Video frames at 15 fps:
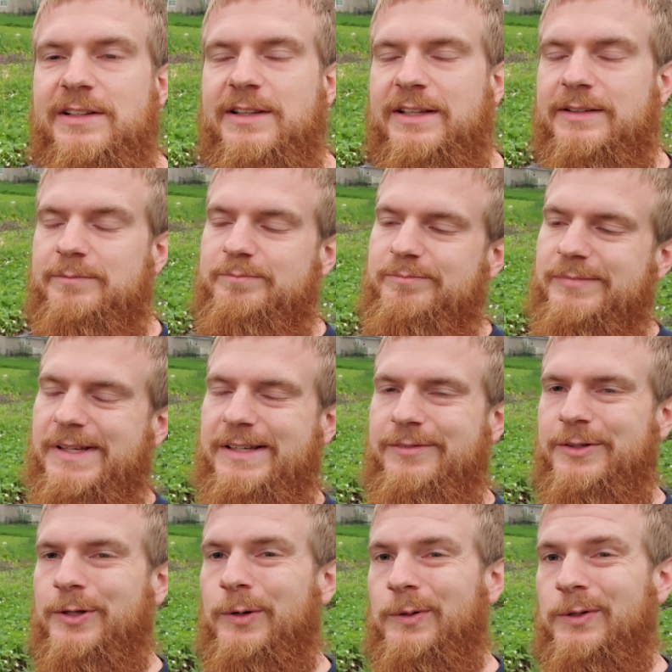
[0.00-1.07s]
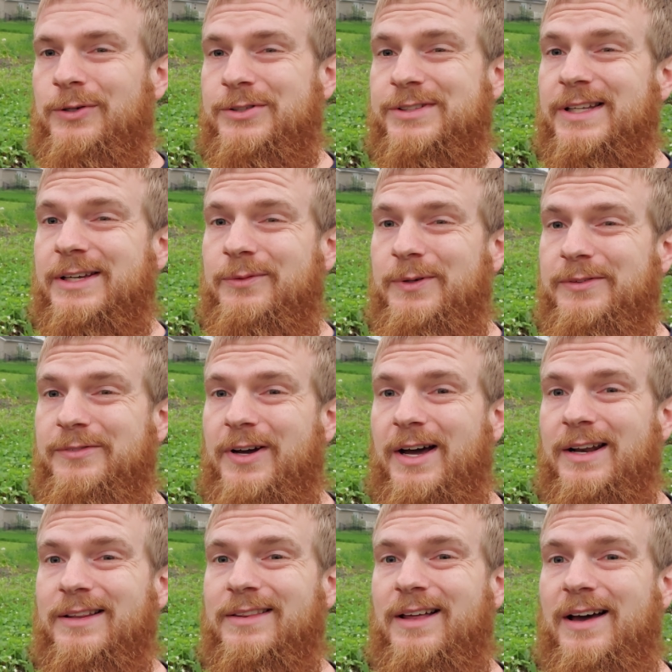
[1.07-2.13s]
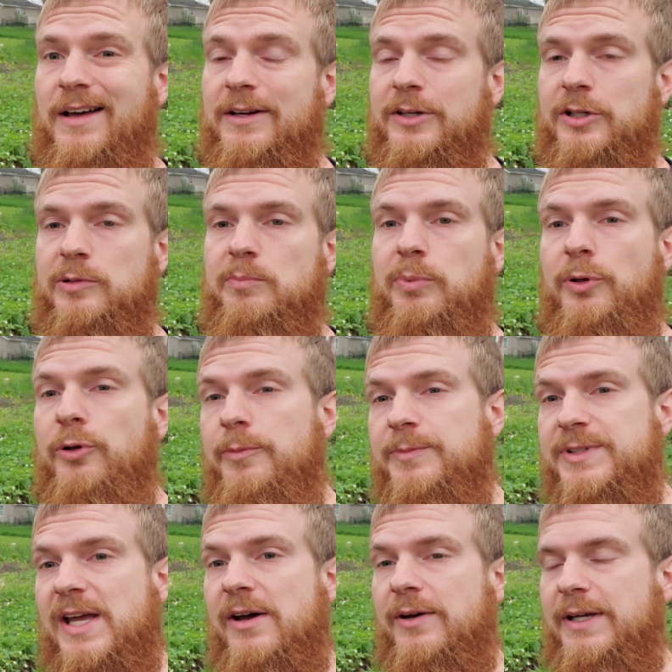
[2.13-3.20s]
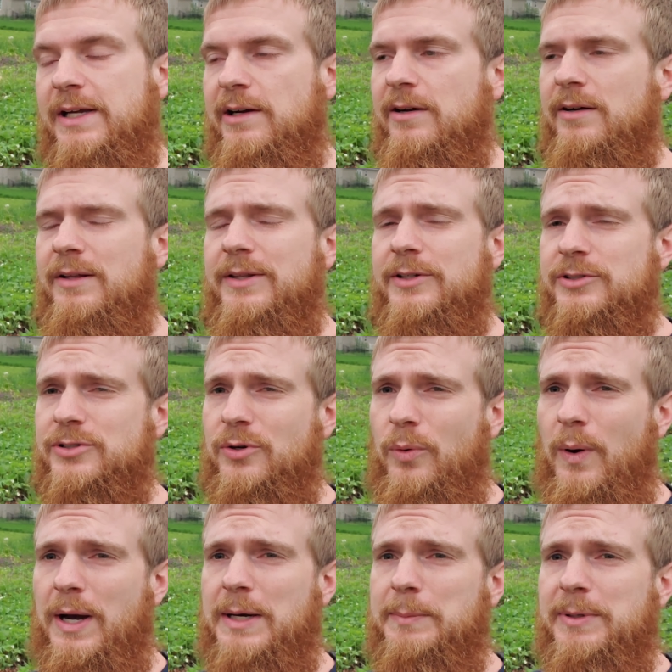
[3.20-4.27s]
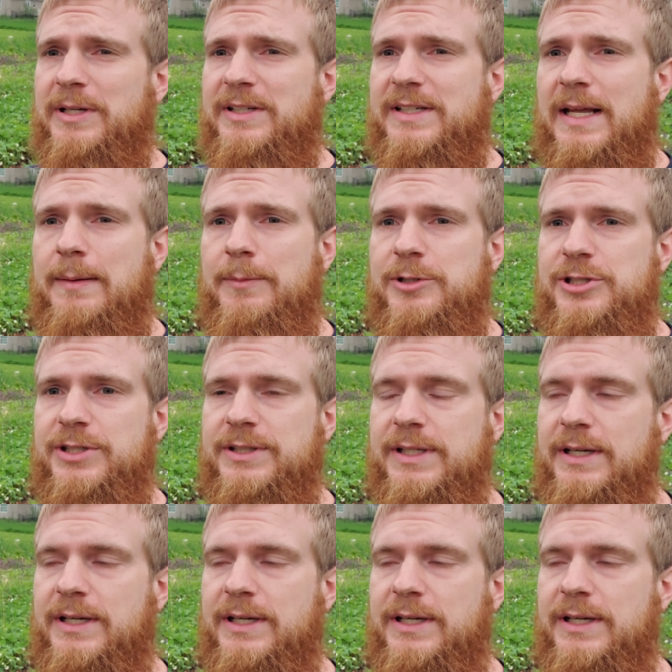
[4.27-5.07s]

that even though it looks like we've got a lot of good blooms out here, there's quite a bit of damage in